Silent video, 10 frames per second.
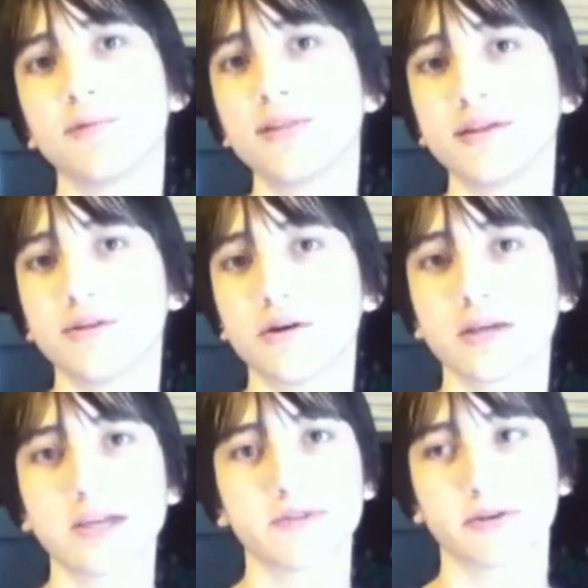you really
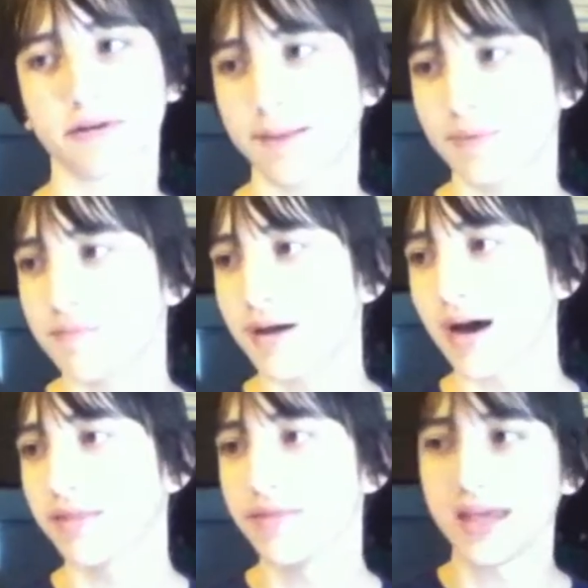don't give a crap
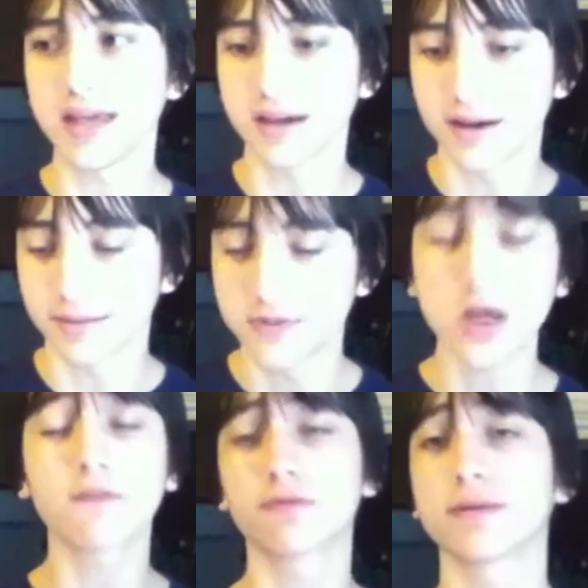about the um,
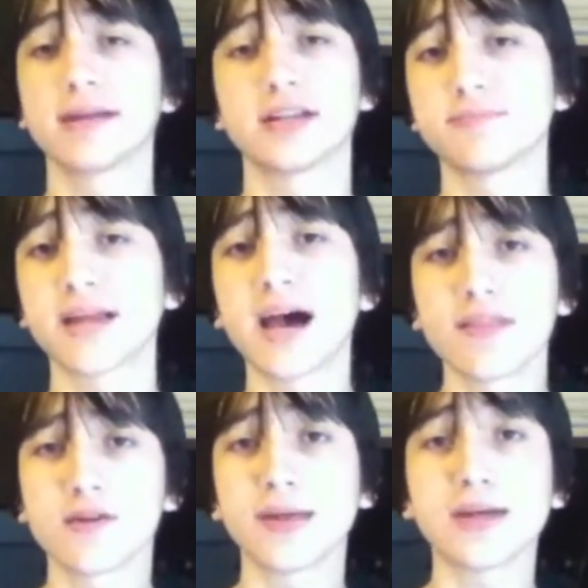software management
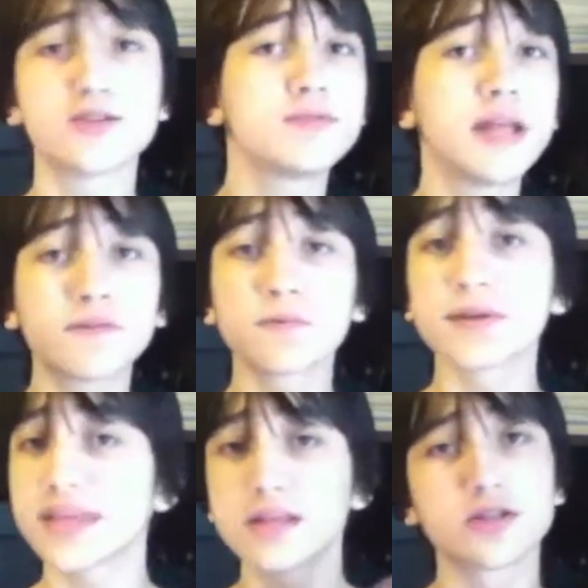either because you never
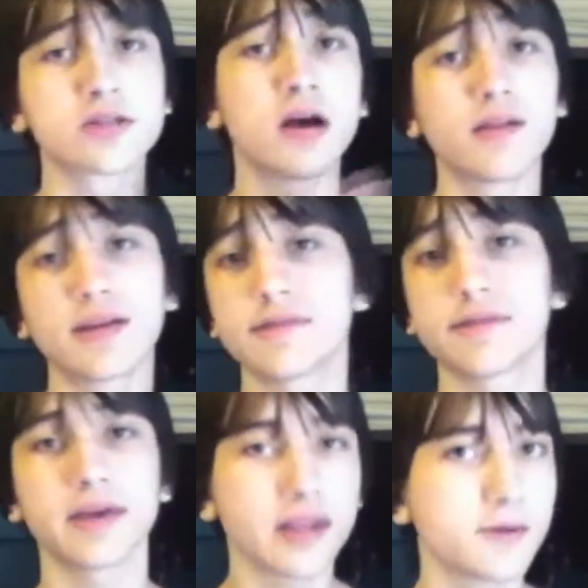really install
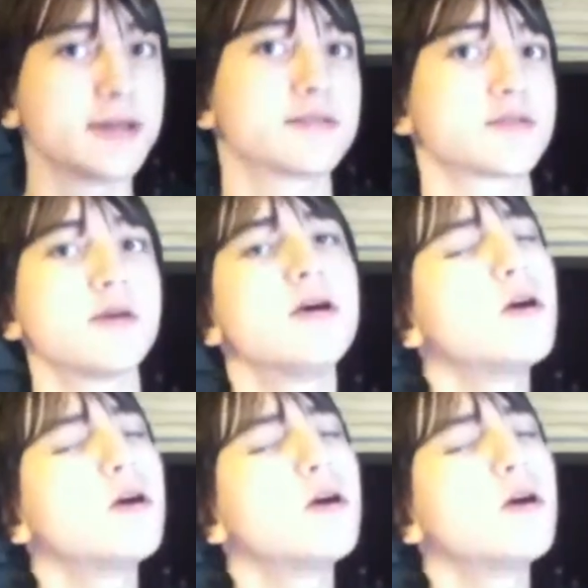anything anyways.